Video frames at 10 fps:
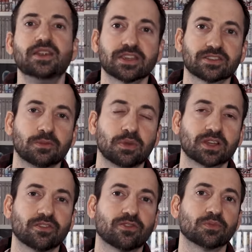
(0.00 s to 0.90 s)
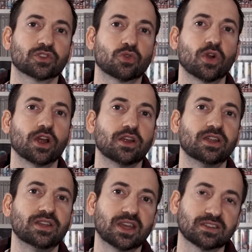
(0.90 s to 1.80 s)
Next I picked up from Square
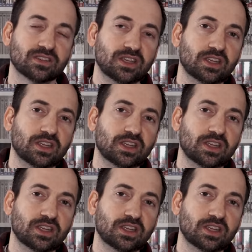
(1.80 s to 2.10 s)
Enix